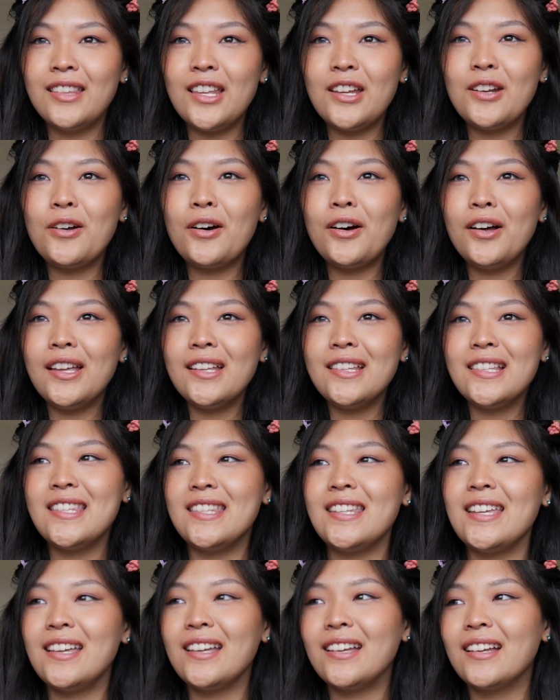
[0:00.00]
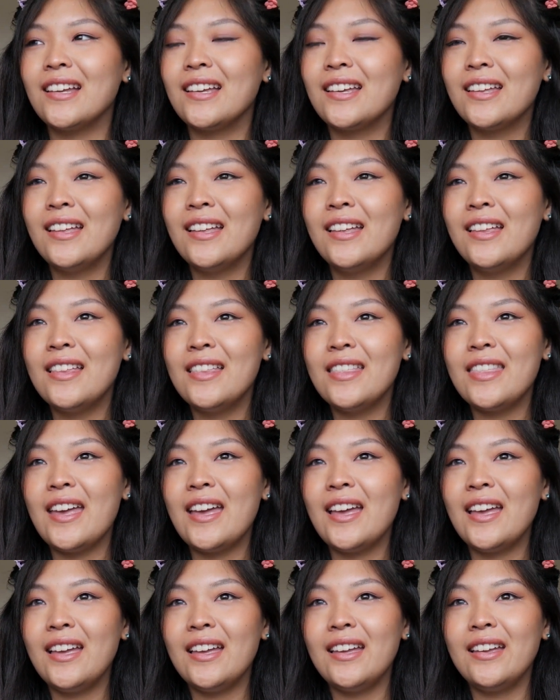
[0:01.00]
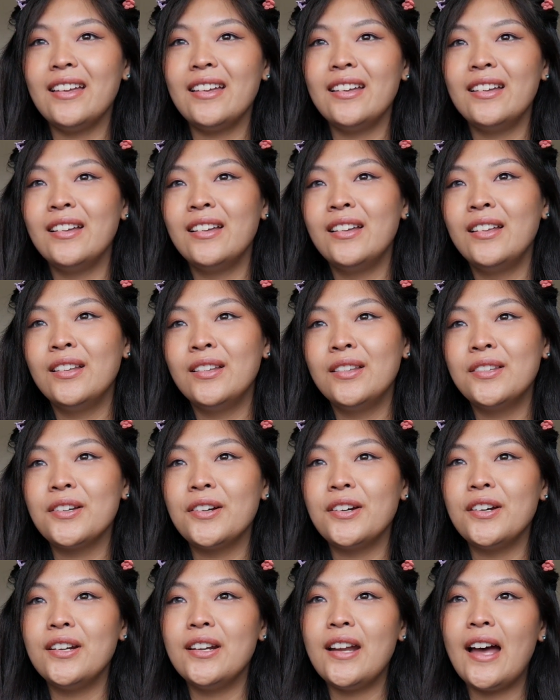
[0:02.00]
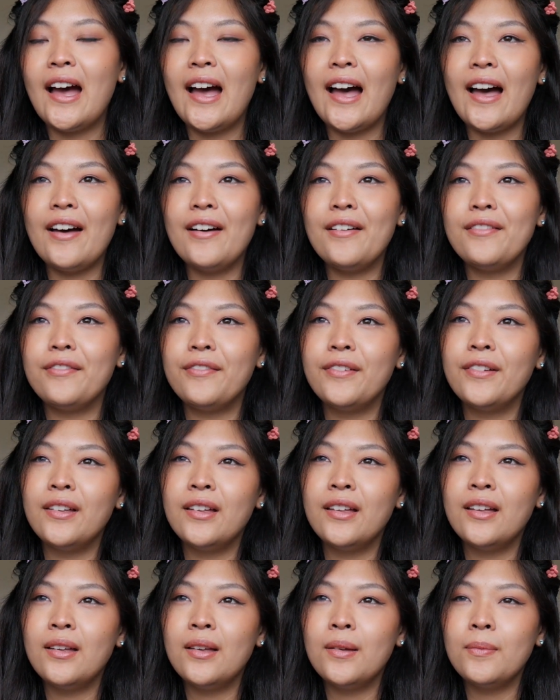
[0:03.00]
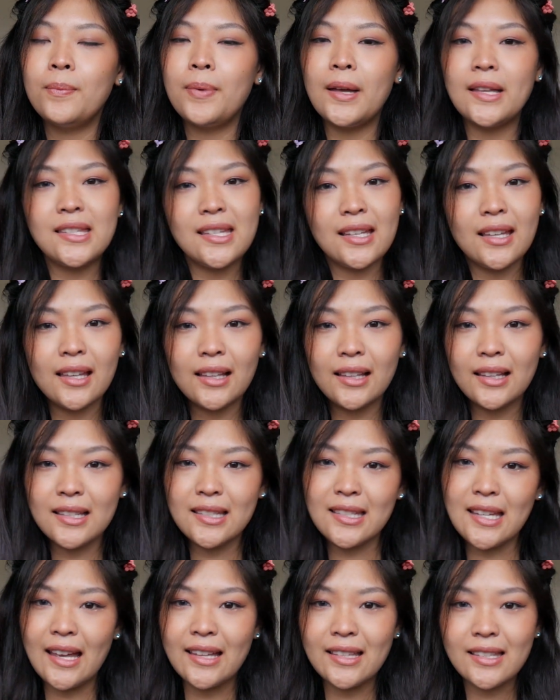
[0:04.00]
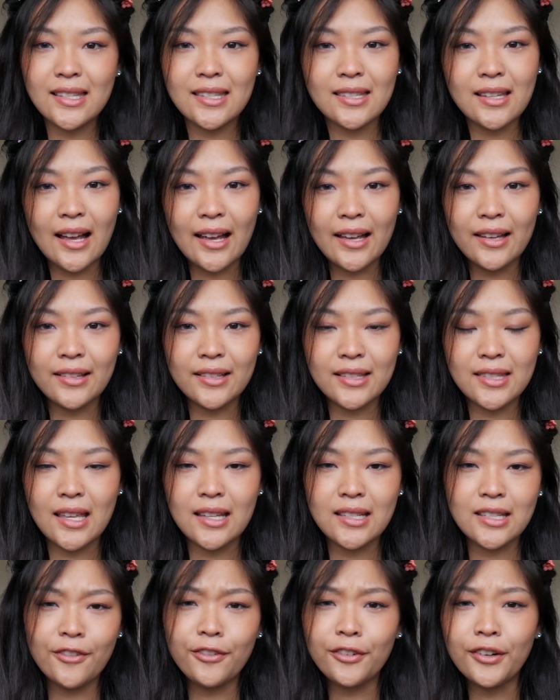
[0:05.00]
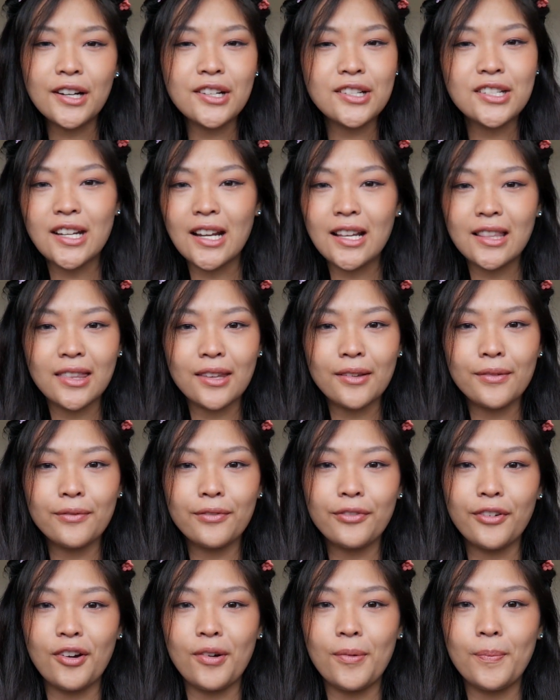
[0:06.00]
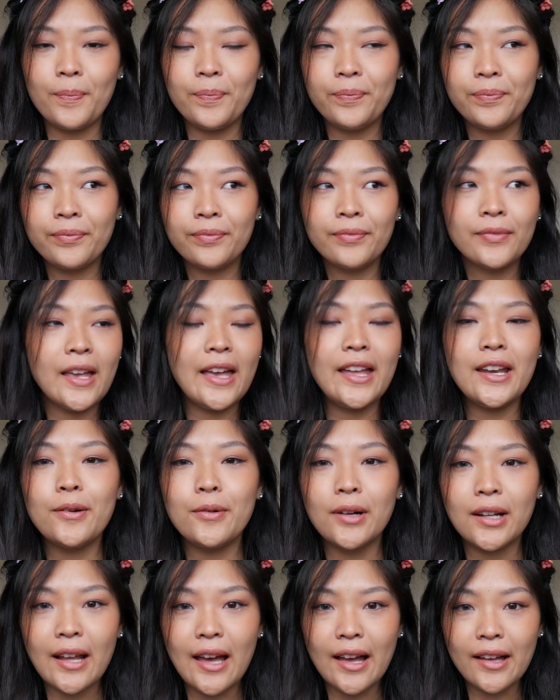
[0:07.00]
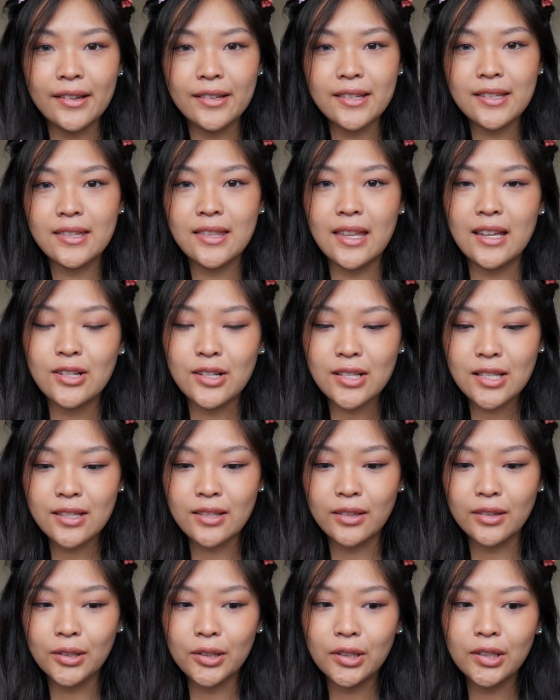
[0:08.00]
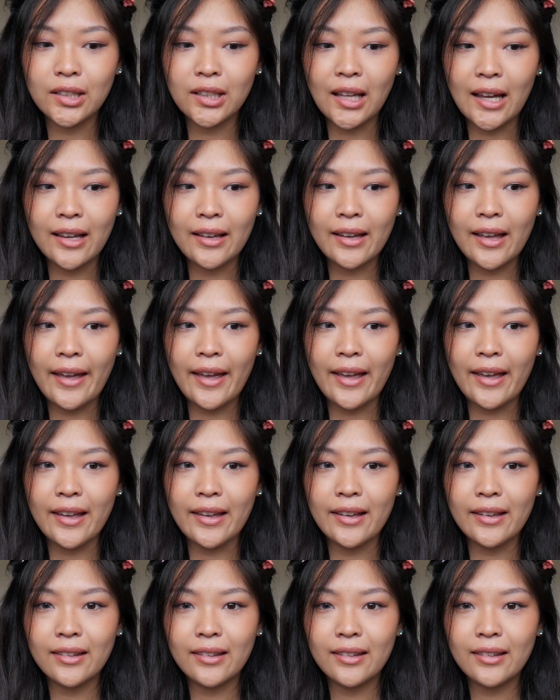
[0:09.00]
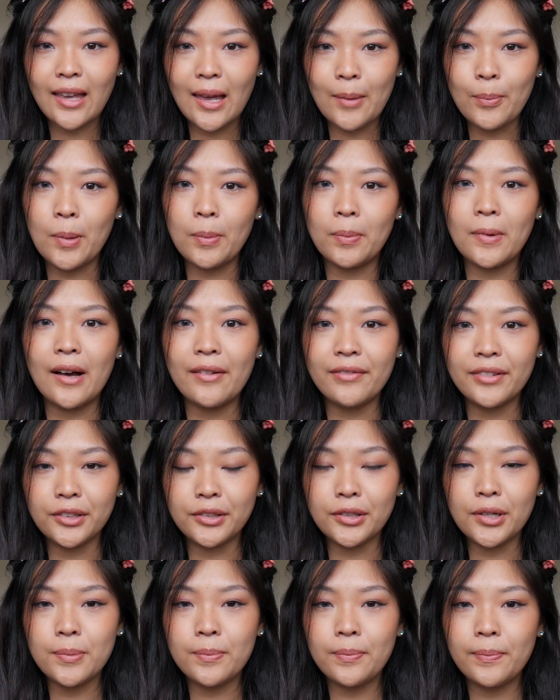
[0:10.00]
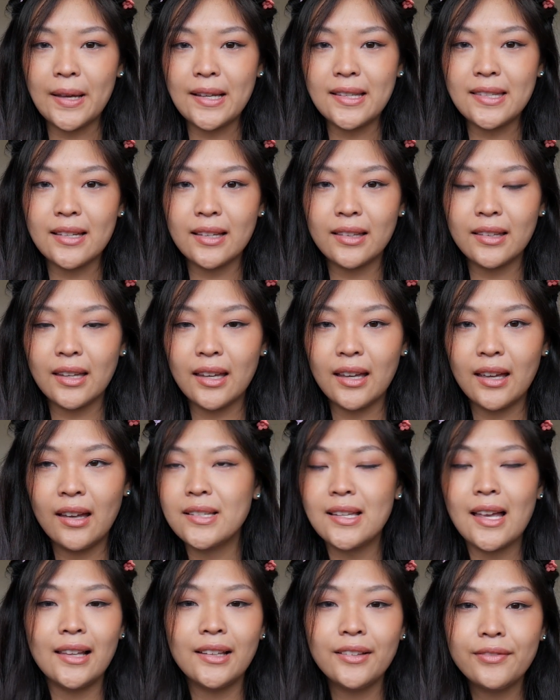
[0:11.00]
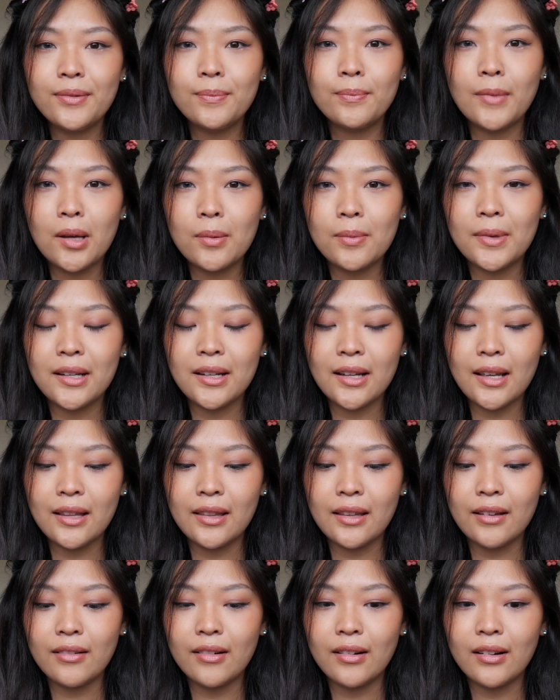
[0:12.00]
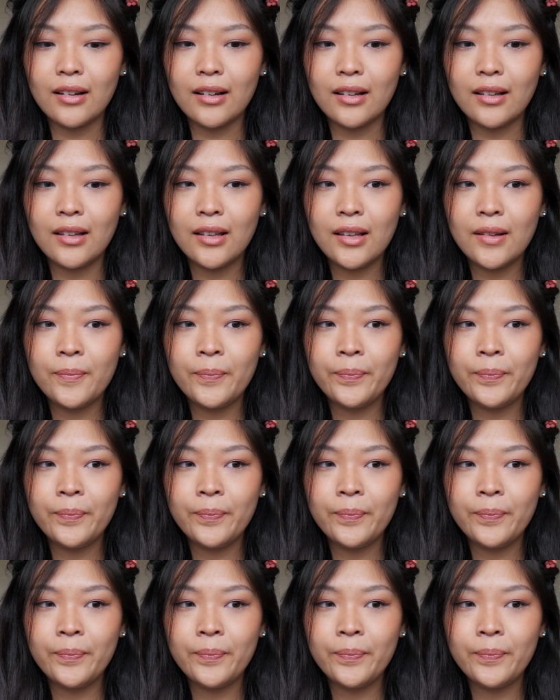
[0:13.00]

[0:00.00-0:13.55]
not in sync. They don't have particular dance styles that differentiate them from anyone else. They just look like a K-pop cover group, basically. I live in Melbourne, and there are